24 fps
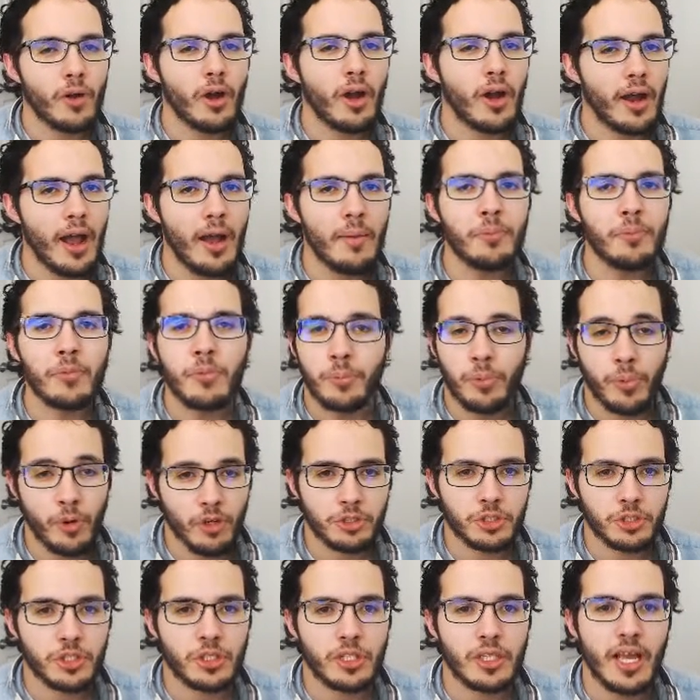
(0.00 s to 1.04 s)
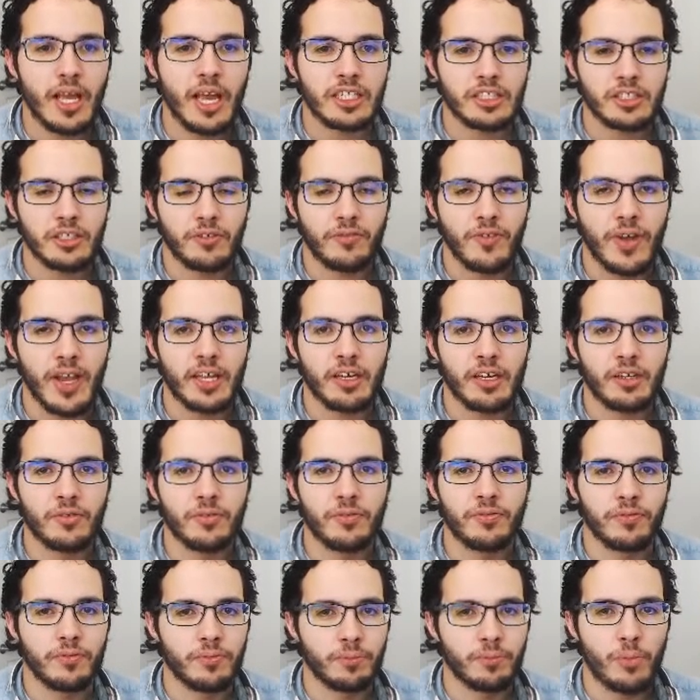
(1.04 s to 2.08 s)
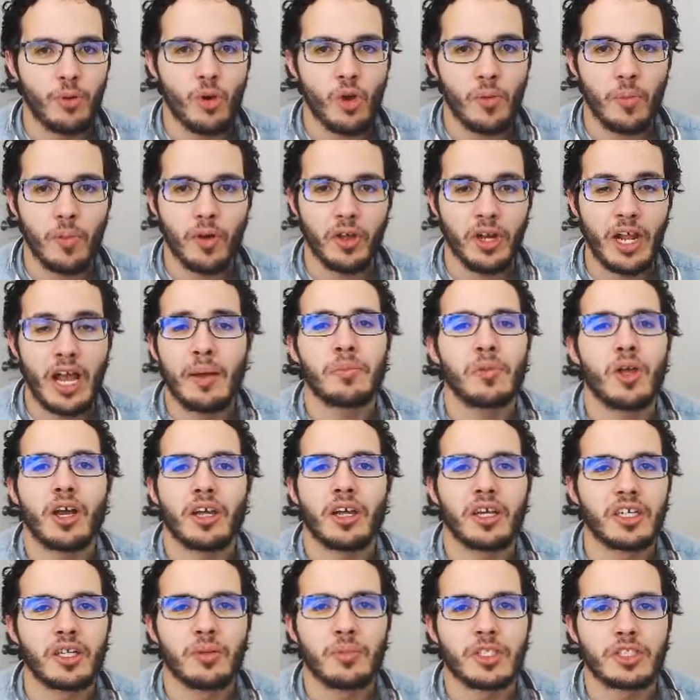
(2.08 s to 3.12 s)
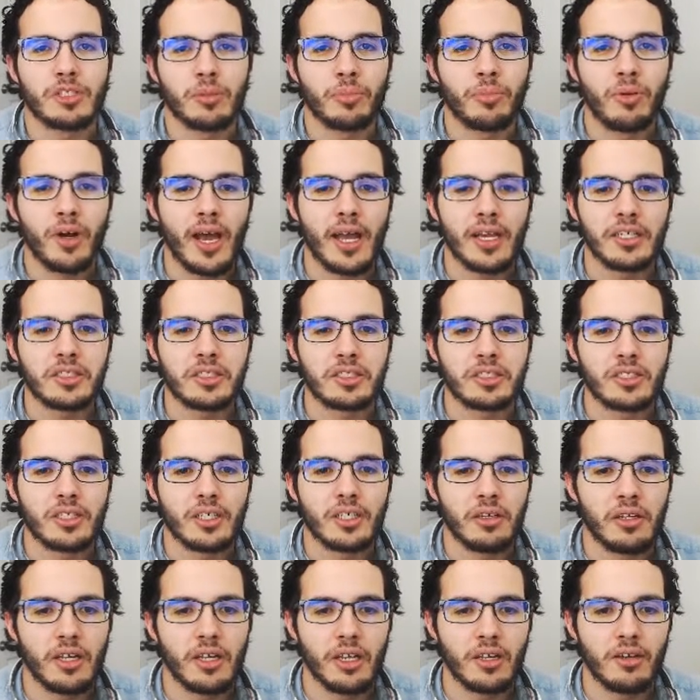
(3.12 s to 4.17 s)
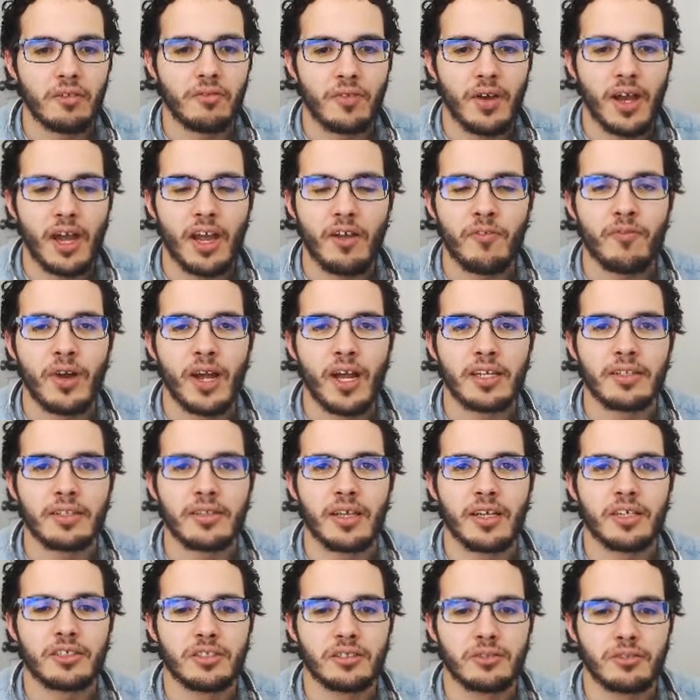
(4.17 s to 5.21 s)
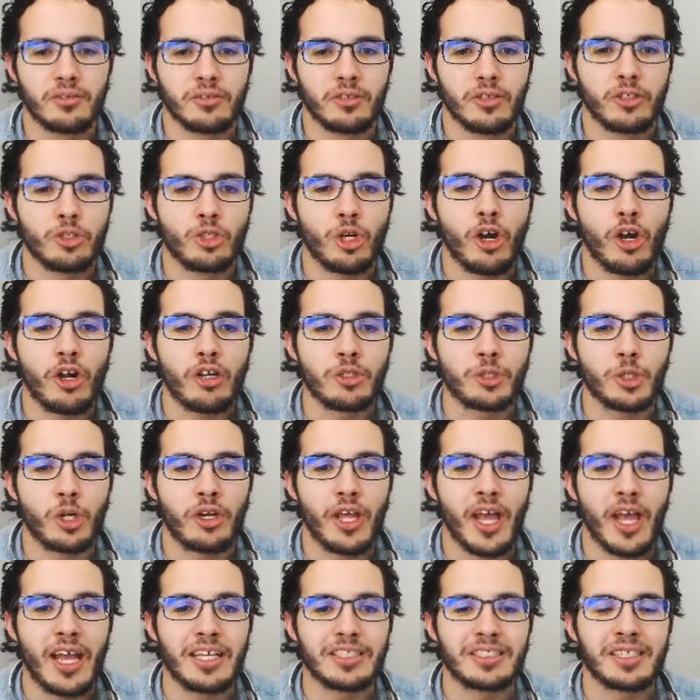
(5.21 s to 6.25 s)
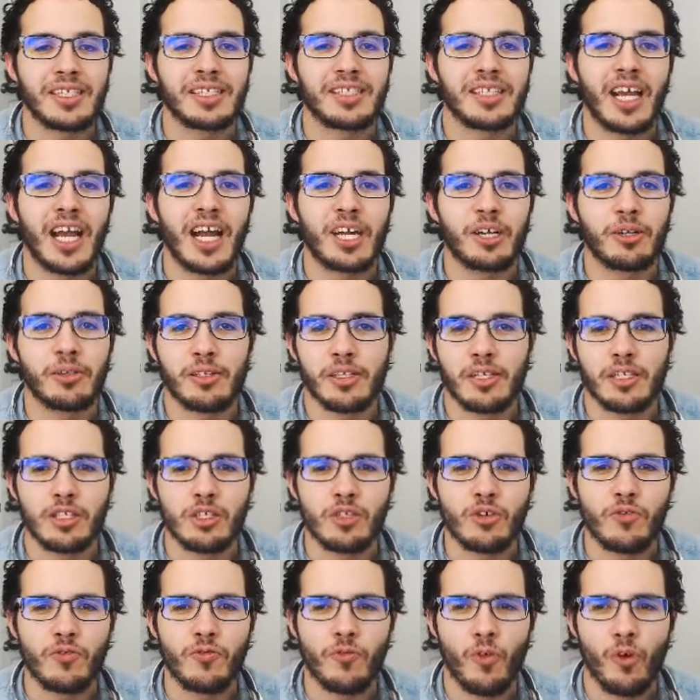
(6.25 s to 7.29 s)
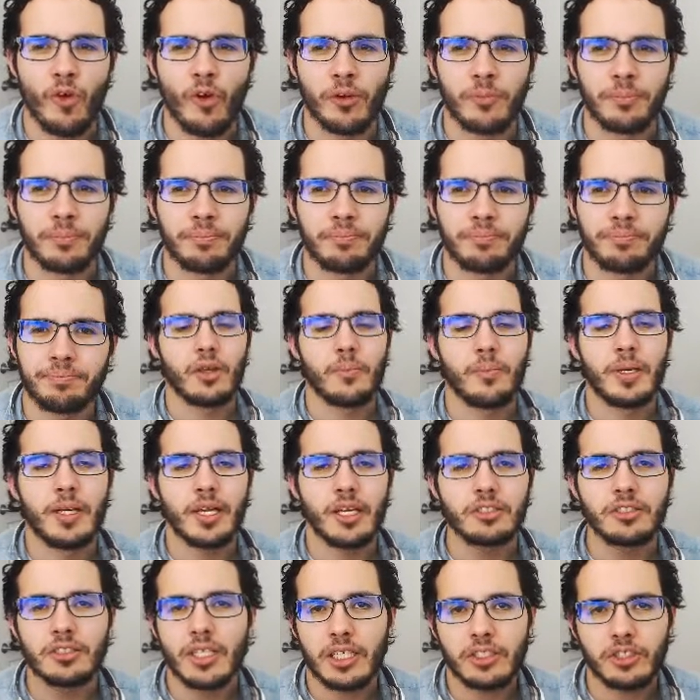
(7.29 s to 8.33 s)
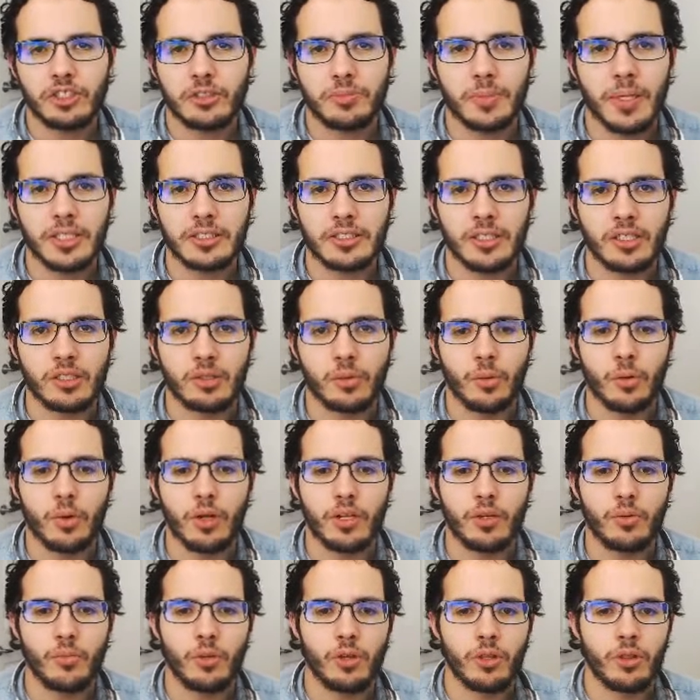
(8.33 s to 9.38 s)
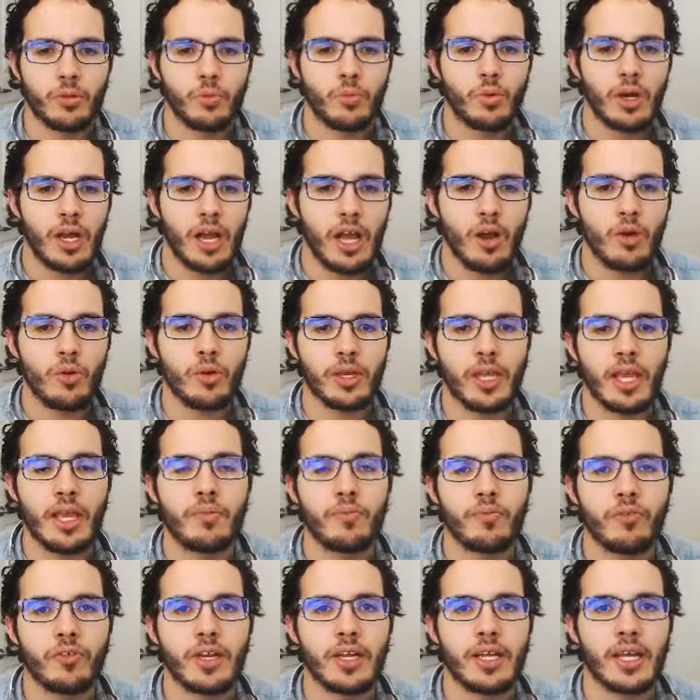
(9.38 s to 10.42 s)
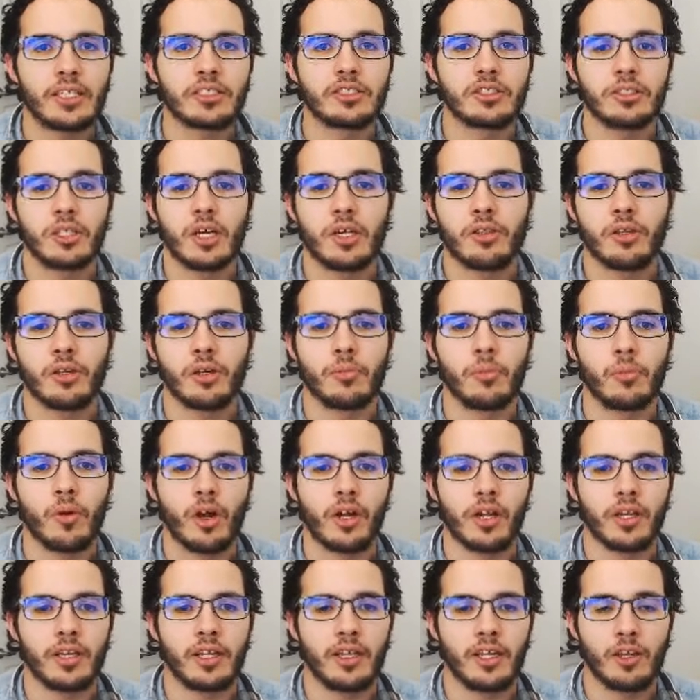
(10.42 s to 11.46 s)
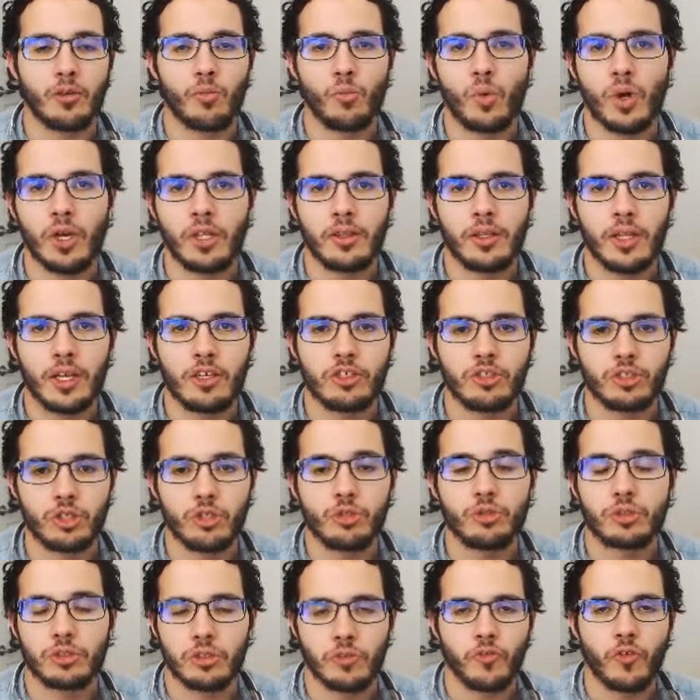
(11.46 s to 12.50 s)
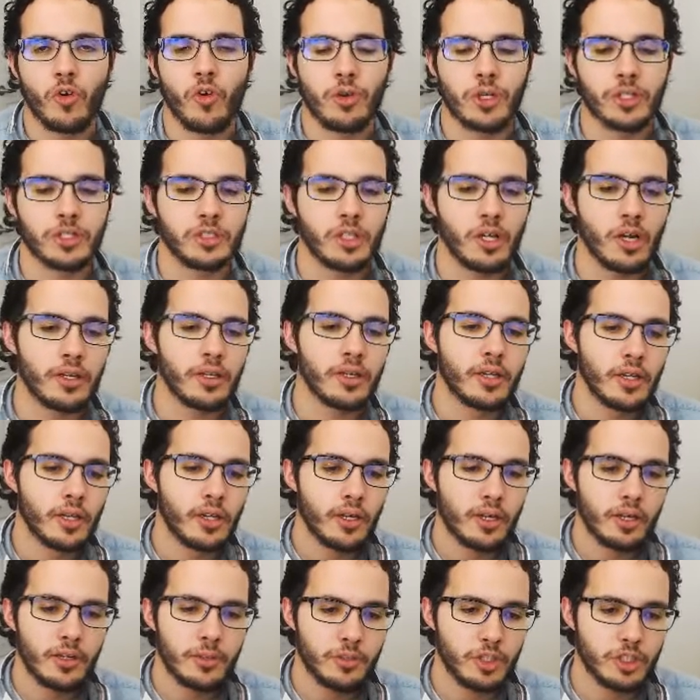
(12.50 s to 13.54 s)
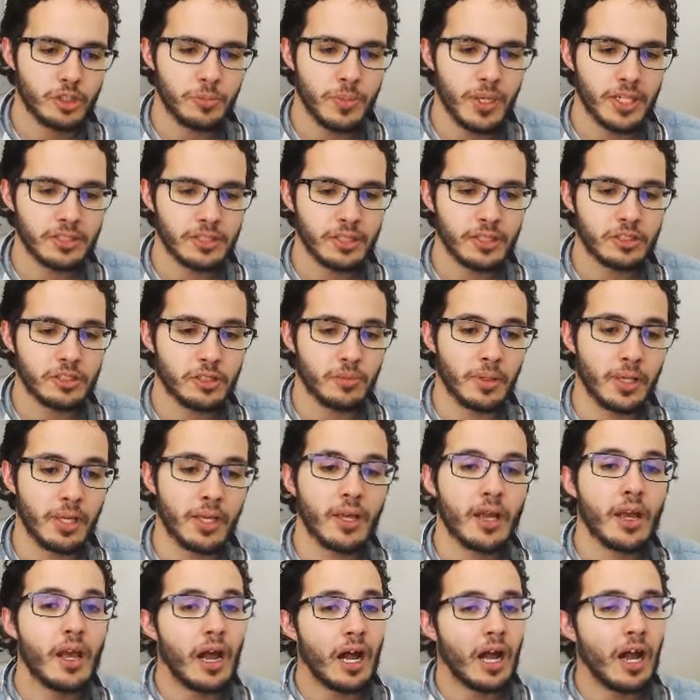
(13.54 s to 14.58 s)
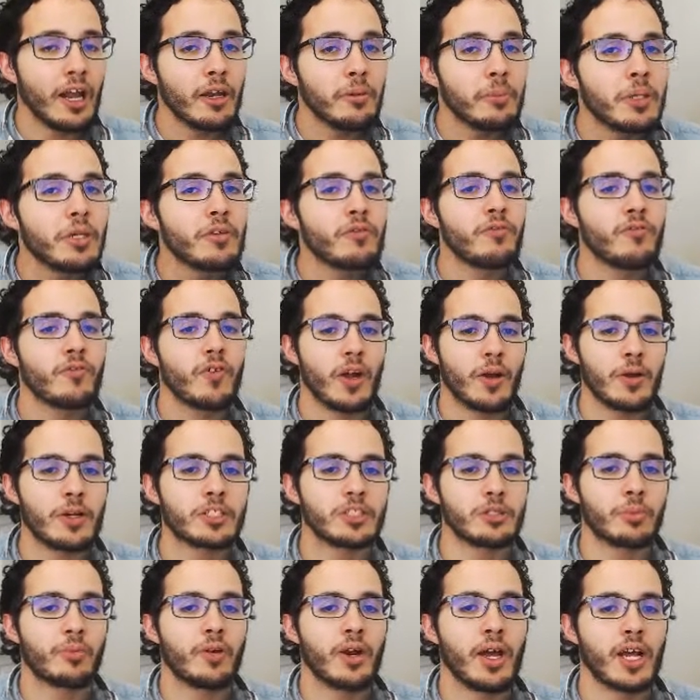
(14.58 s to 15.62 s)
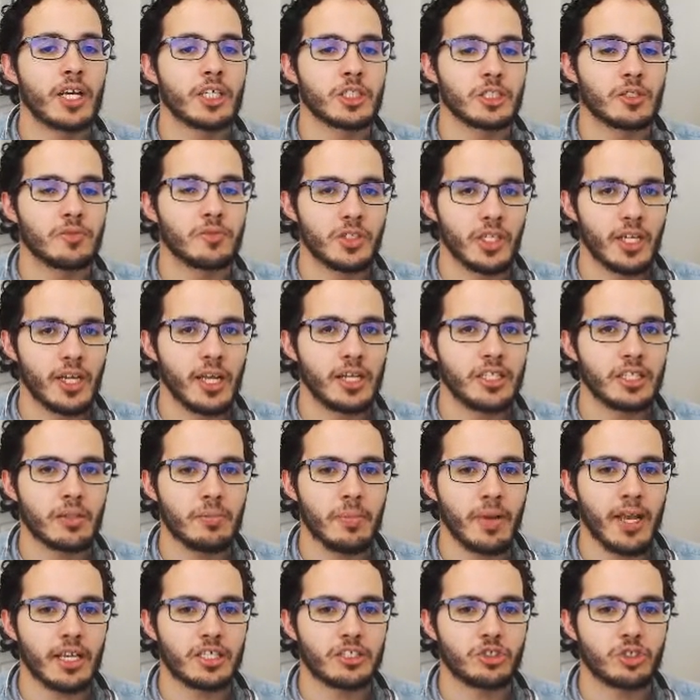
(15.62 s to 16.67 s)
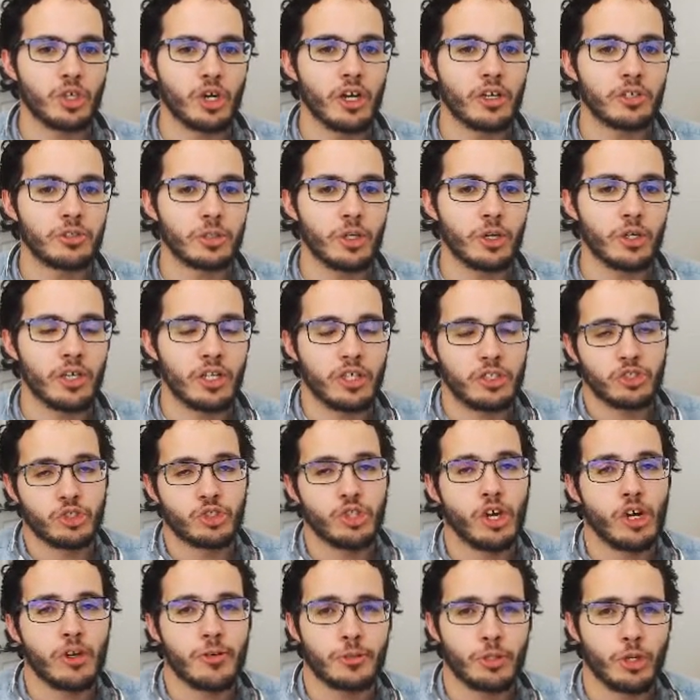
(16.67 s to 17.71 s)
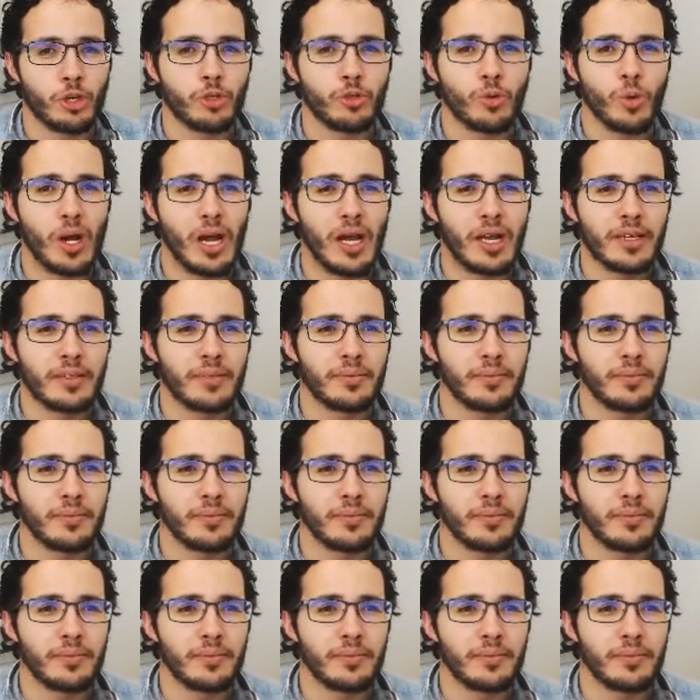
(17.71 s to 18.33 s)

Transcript: I'm personally, as a fan of Pokemon, I'm not going to be surprised if I find that Charizard has an entirely new form, because that just makes sense with how Game Freak has done their marketing and what they choose to focus on. Just makes sense to me. I'd be very surprised if Gigantamax Charizard is Charizard Y.